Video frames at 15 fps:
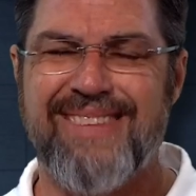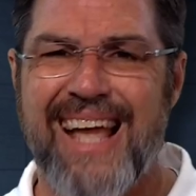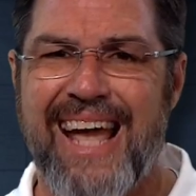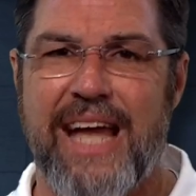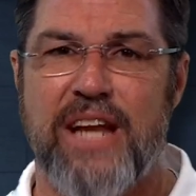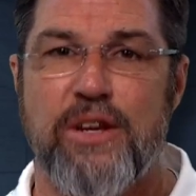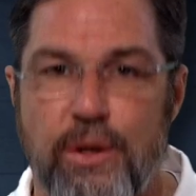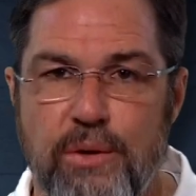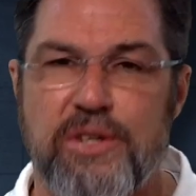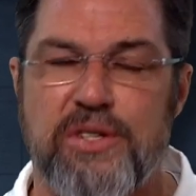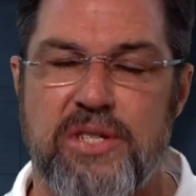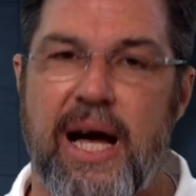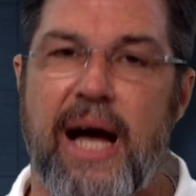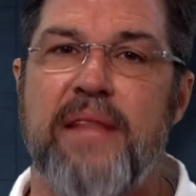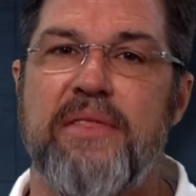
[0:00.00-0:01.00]
and you
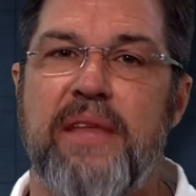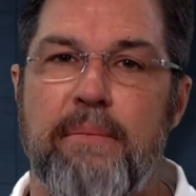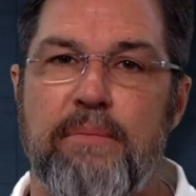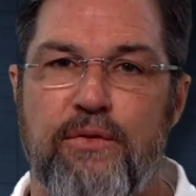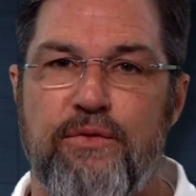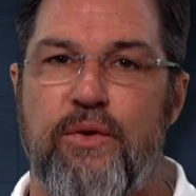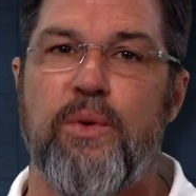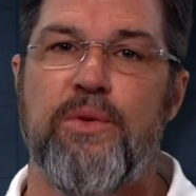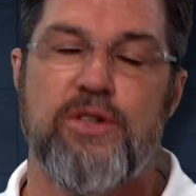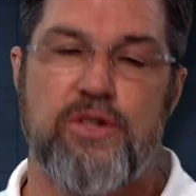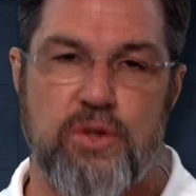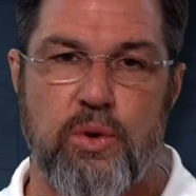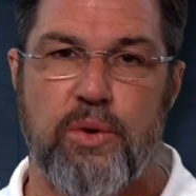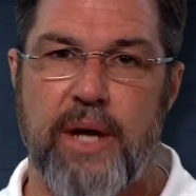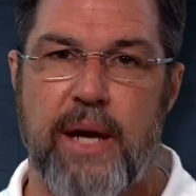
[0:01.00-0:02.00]
decide that before the
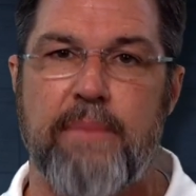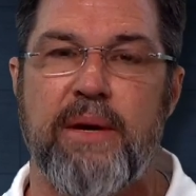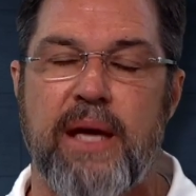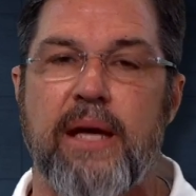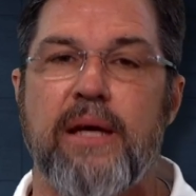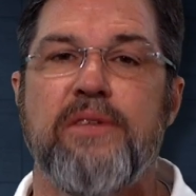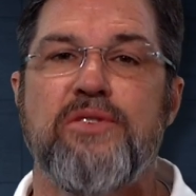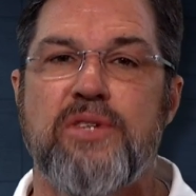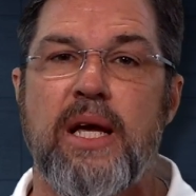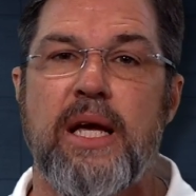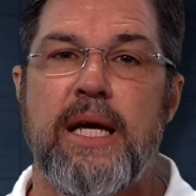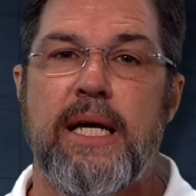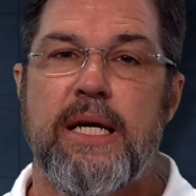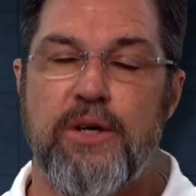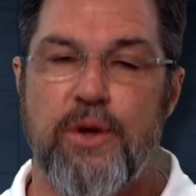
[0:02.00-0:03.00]
school day begins,
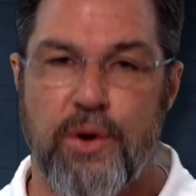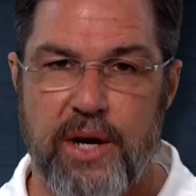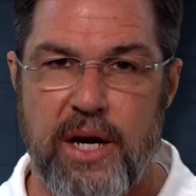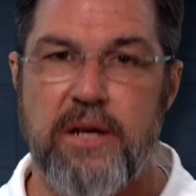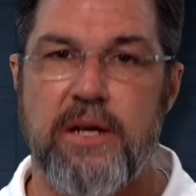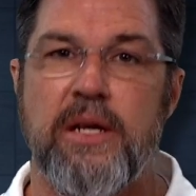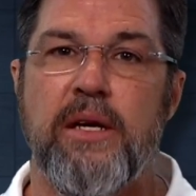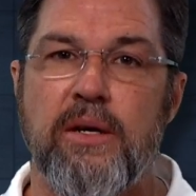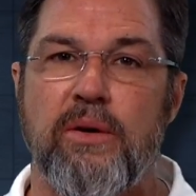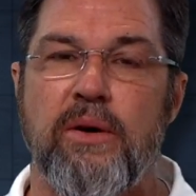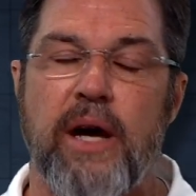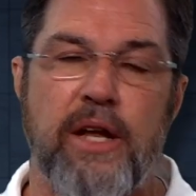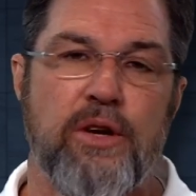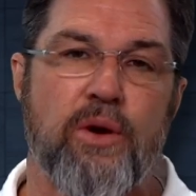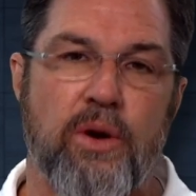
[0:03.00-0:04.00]
you're going to kneel
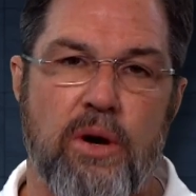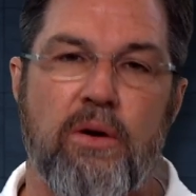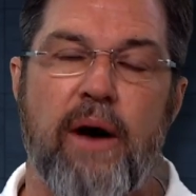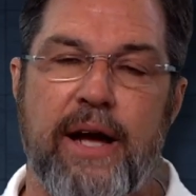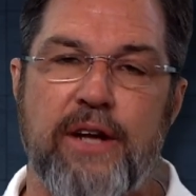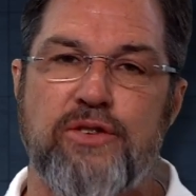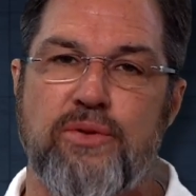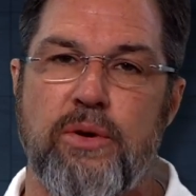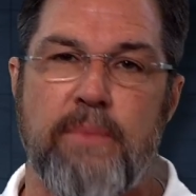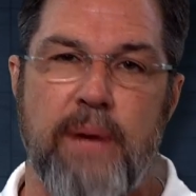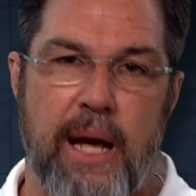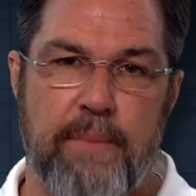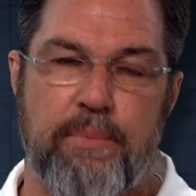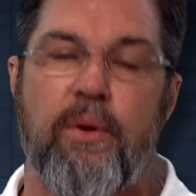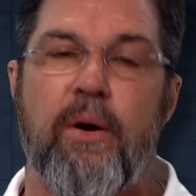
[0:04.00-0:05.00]
in your classroom
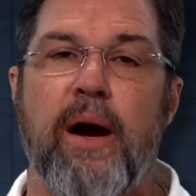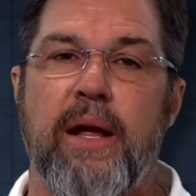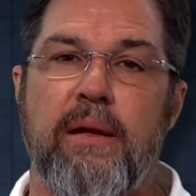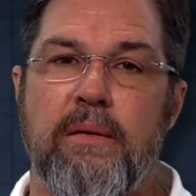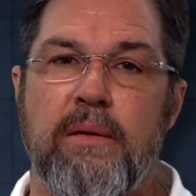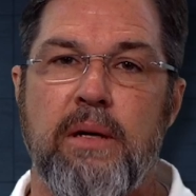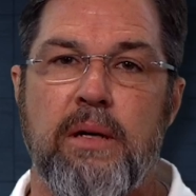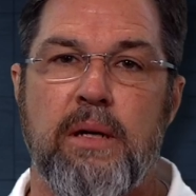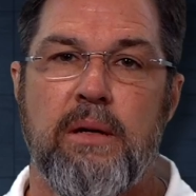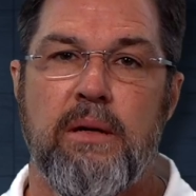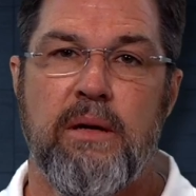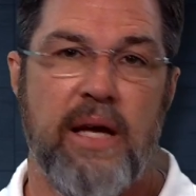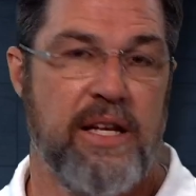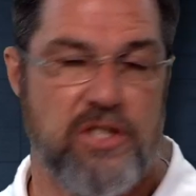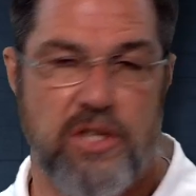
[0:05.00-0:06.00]
and pray
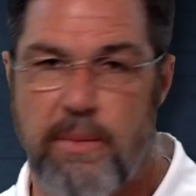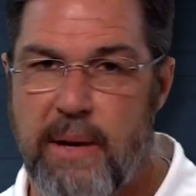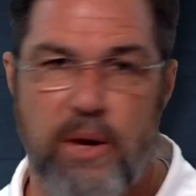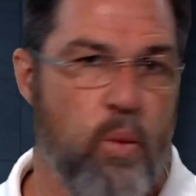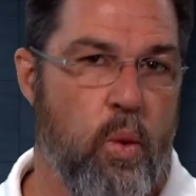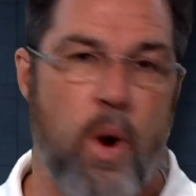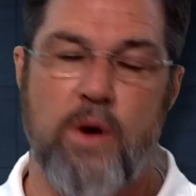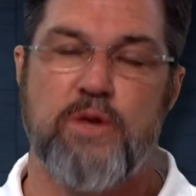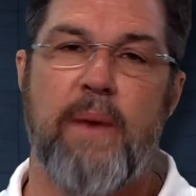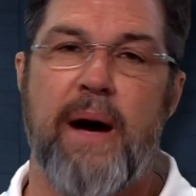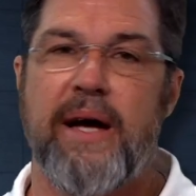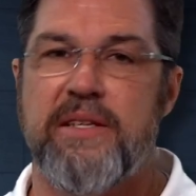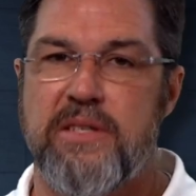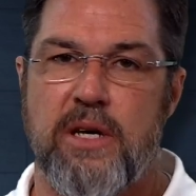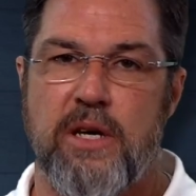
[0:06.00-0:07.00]
and somebody walks
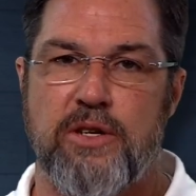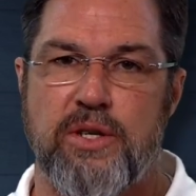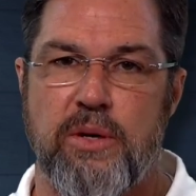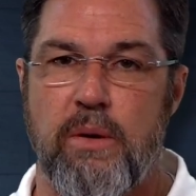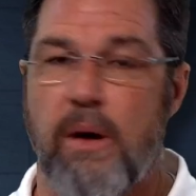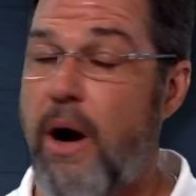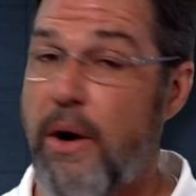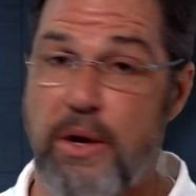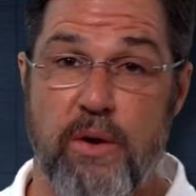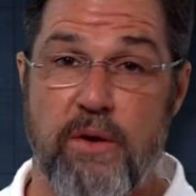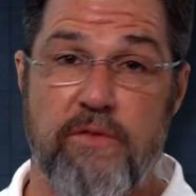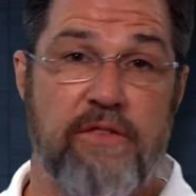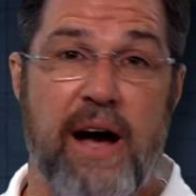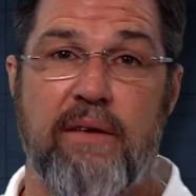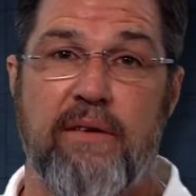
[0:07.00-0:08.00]
by and sees you, are you
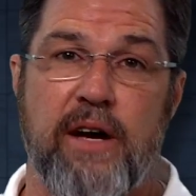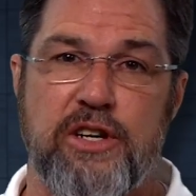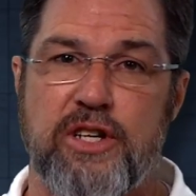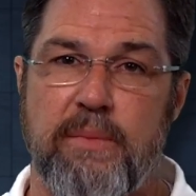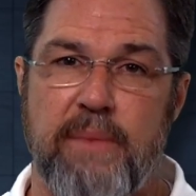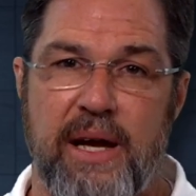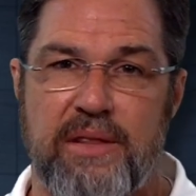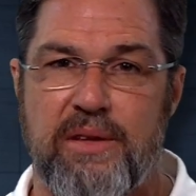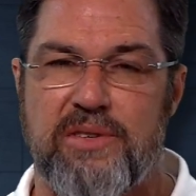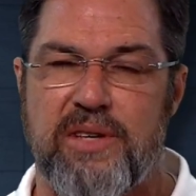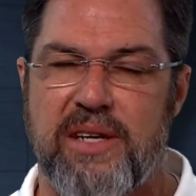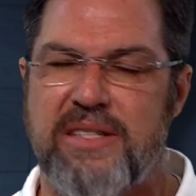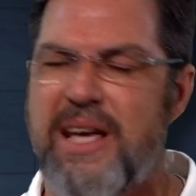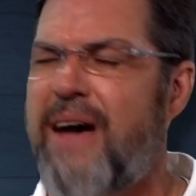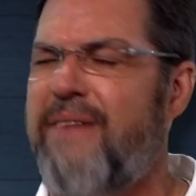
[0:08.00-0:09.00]
in violation of Matthew
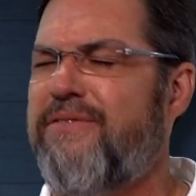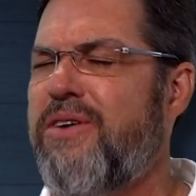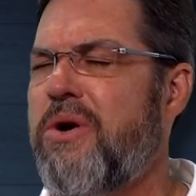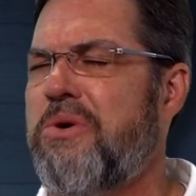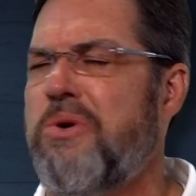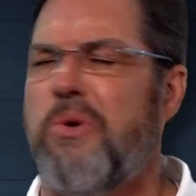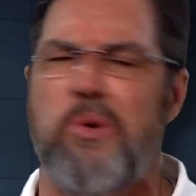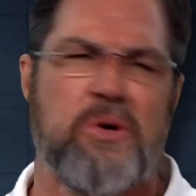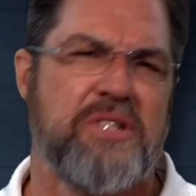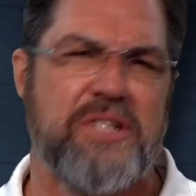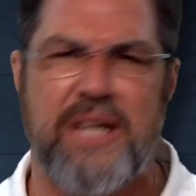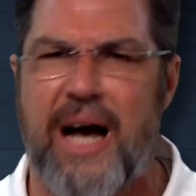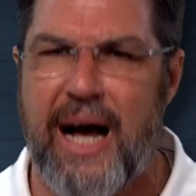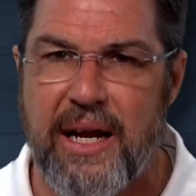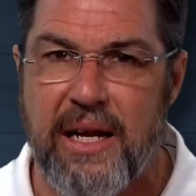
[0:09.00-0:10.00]
6? Of course
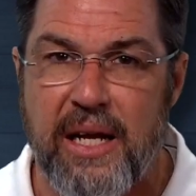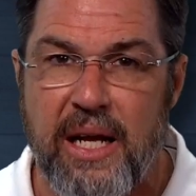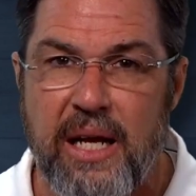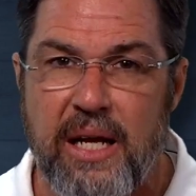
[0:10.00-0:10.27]
not.